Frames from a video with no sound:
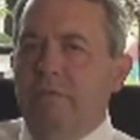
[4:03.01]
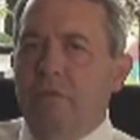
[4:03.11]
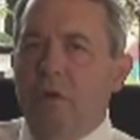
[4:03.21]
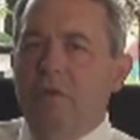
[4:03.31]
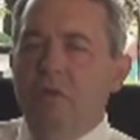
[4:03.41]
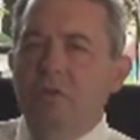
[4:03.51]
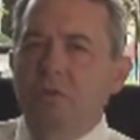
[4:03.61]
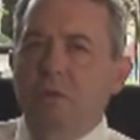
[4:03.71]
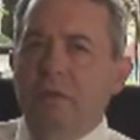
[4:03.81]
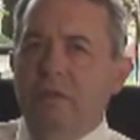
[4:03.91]
For
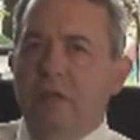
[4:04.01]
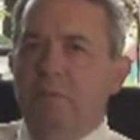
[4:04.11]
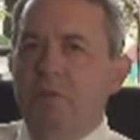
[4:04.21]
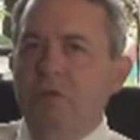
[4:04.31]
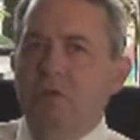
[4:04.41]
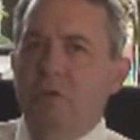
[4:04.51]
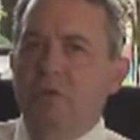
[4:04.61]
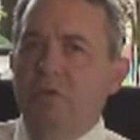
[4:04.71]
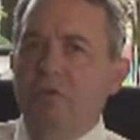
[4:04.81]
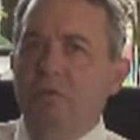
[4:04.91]
unusual exceptions or
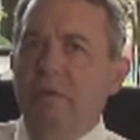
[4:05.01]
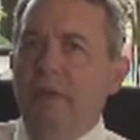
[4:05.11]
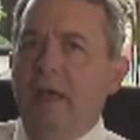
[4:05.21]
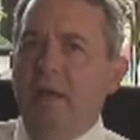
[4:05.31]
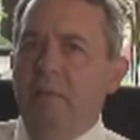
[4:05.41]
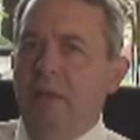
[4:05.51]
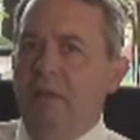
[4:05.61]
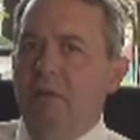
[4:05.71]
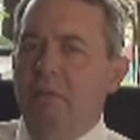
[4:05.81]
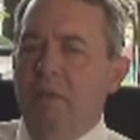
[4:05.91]
unusual anatomy,
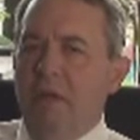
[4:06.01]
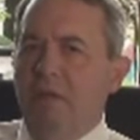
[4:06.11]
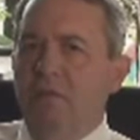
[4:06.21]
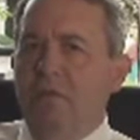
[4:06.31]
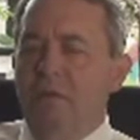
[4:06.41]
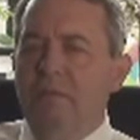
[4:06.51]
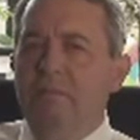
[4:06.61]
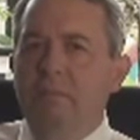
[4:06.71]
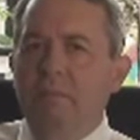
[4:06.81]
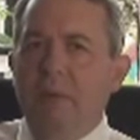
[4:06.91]
there are many different
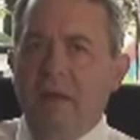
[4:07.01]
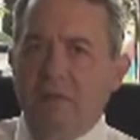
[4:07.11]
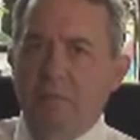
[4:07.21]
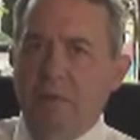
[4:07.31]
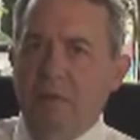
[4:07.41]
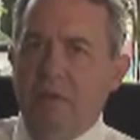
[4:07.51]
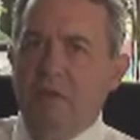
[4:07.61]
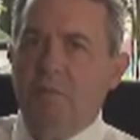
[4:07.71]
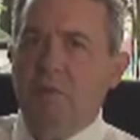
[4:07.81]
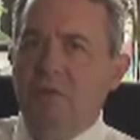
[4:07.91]

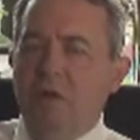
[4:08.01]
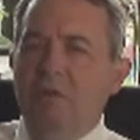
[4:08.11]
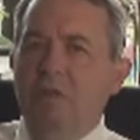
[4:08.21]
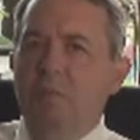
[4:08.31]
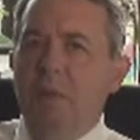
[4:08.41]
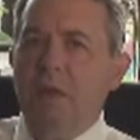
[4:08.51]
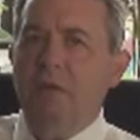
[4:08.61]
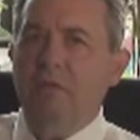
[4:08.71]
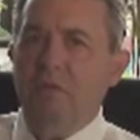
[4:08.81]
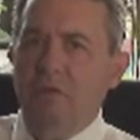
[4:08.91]
possibilities, but generally
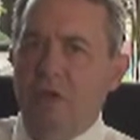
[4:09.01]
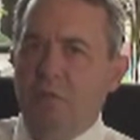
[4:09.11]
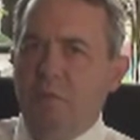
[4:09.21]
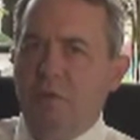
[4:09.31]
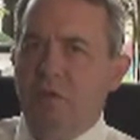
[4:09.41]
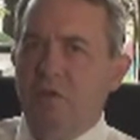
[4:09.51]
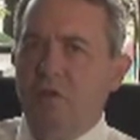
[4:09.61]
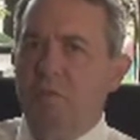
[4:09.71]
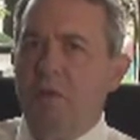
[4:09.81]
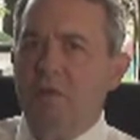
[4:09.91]
speaking, for transposition,
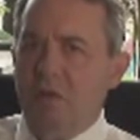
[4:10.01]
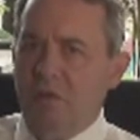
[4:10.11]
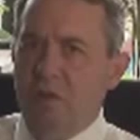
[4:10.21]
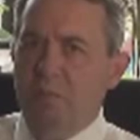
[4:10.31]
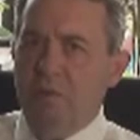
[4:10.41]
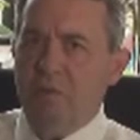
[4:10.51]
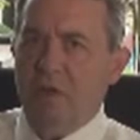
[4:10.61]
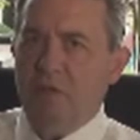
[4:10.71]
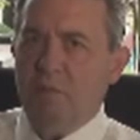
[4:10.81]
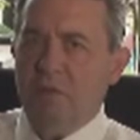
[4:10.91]
especially simple
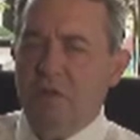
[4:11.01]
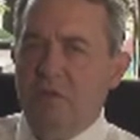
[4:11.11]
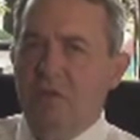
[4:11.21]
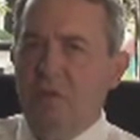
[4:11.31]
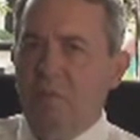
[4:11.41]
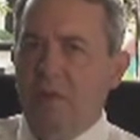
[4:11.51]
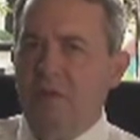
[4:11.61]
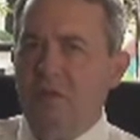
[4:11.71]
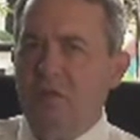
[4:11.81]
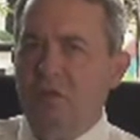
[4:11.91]
transposition, the
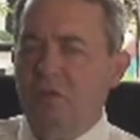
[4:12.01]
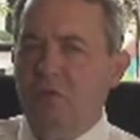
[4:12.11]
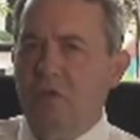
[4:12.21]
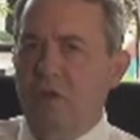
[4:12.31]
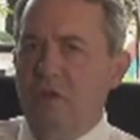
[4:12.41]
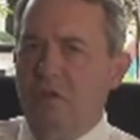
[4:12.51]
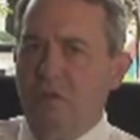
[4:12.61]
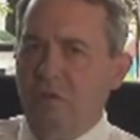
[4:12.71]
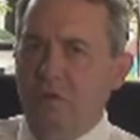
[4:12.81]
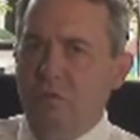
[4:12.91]
best solution and the
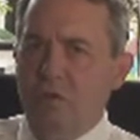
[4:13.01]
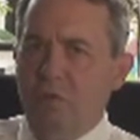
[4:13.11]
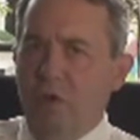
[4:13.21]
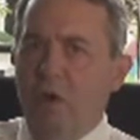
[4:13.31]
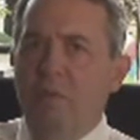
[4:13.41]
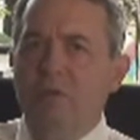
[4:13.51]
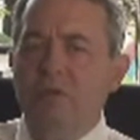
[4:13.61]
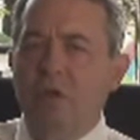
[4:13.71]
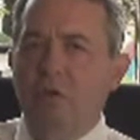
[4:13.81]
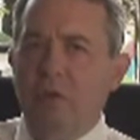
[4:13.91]
solution which we
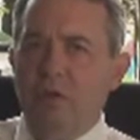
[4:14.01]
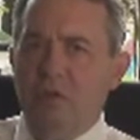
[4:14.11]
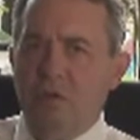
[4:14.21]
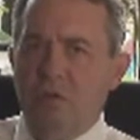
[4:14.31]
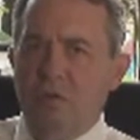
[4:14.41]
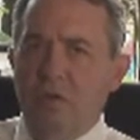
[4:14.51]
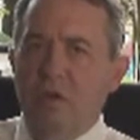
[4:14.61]
almost always use